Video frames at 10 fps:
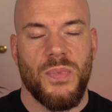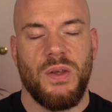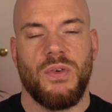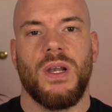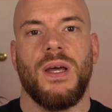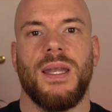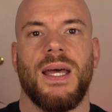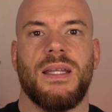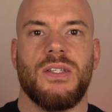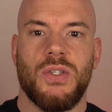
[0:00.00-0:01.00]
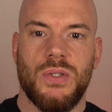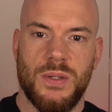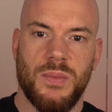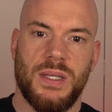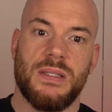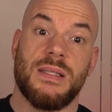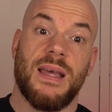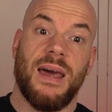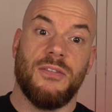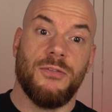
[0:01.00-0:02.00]
If a client hands you something and says,
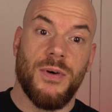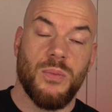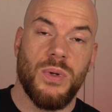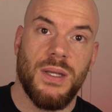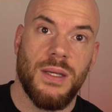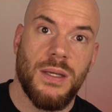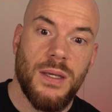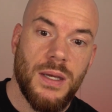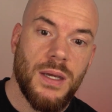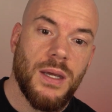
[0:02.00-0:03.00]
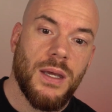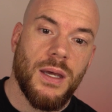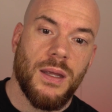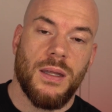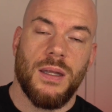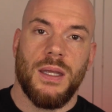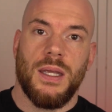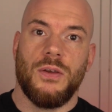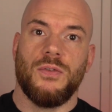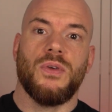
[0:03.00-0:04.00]
have fun with it,
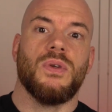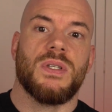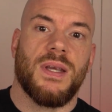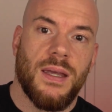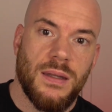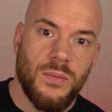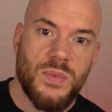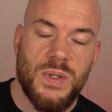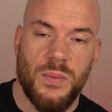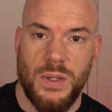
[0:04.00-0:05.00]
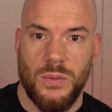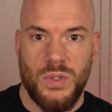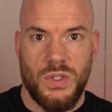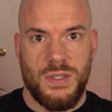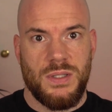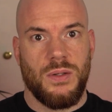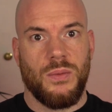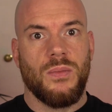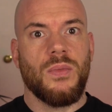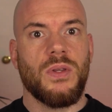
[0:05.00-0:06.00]
if you just hand them something which is,
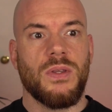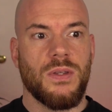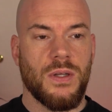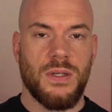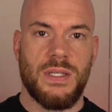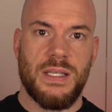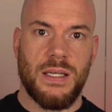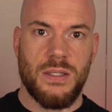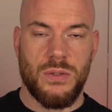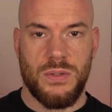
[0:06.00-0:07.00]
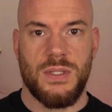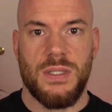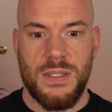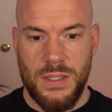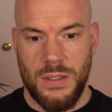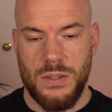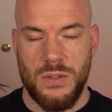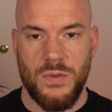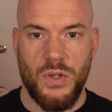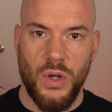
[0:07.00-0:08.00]
30 seconds or 60 seconds
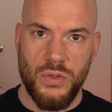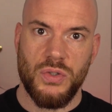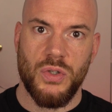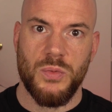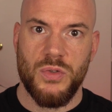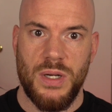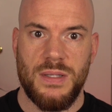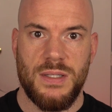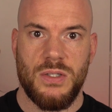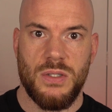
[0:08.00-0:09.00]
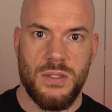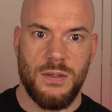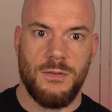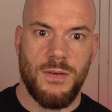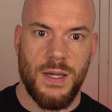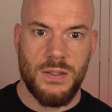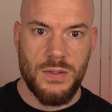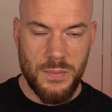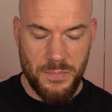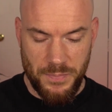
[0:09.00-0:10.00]
of non-stop transitions and
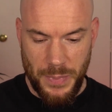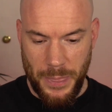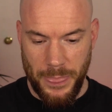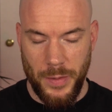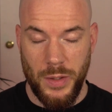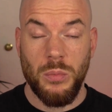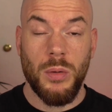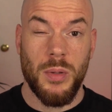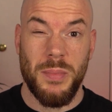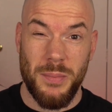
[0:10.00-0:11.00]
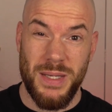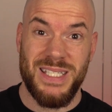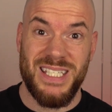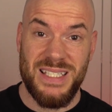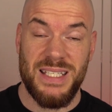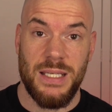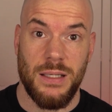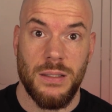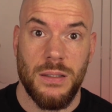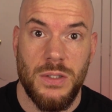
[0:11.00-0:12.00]
effects, it'll probably be a bit
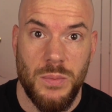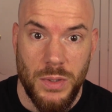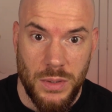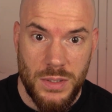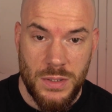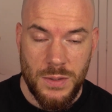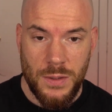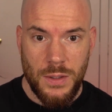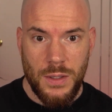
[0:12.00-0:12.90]
dizzying, to be honest.